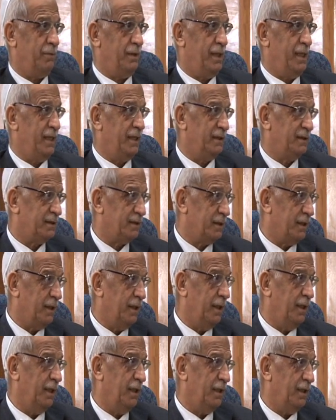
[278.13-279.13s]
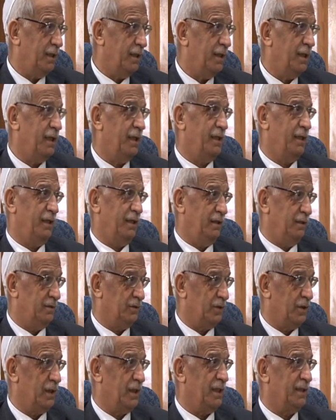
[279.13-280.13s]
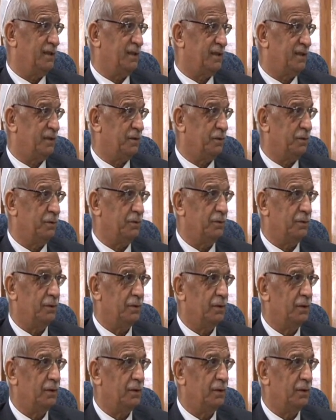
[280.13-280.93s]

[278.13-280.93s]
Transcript: Bnei Israel and Israelites too.